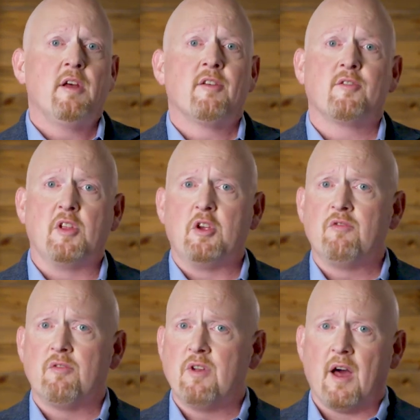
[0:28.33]
so that you
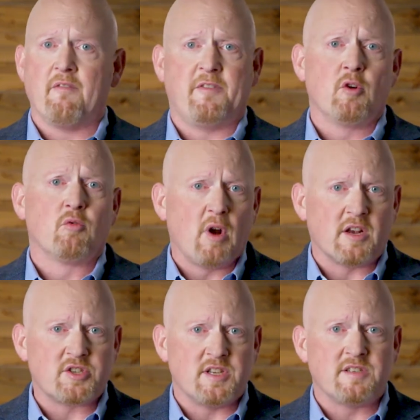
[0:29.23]
do not feel
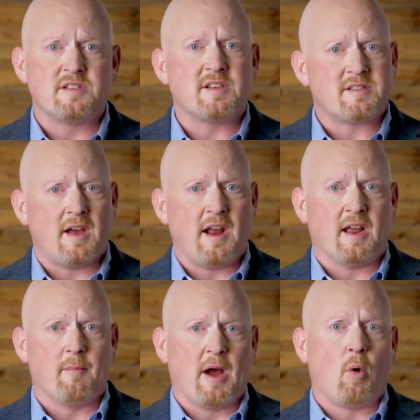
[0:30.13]
rushed into
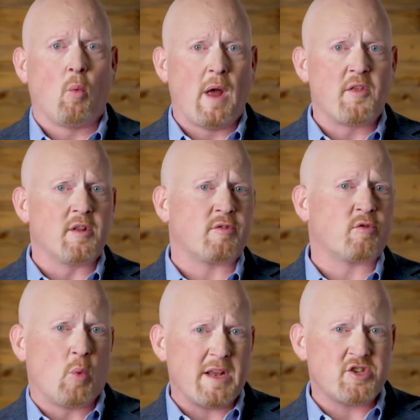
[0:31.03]
deciding about whether to
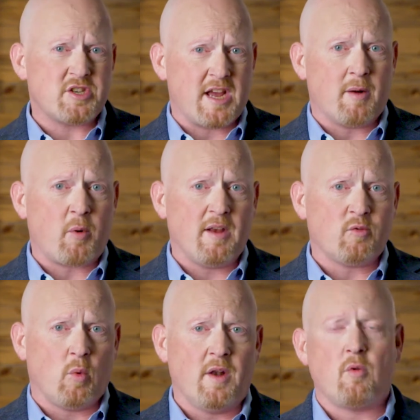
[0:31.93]
switch to
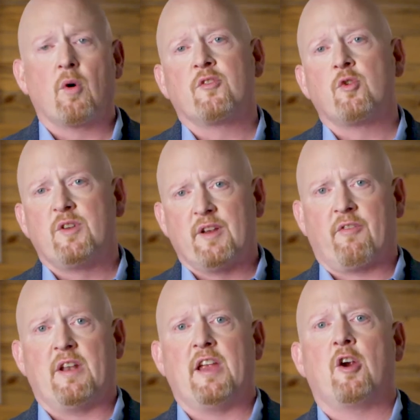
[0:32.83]
EnterpriseOne or to a
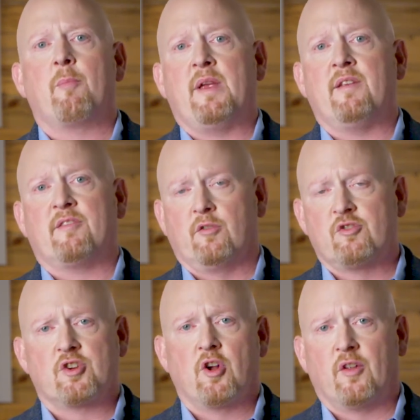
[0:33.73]
different ERP
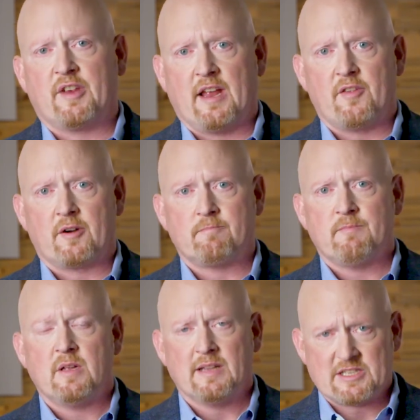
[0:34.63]
solution altogether.
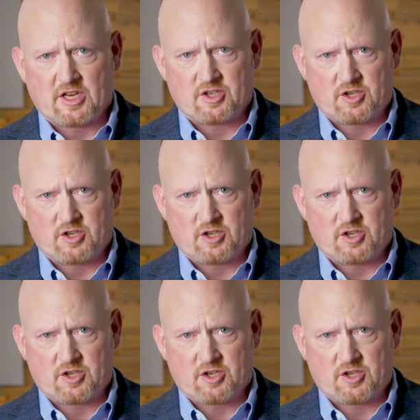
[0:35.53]
Let's get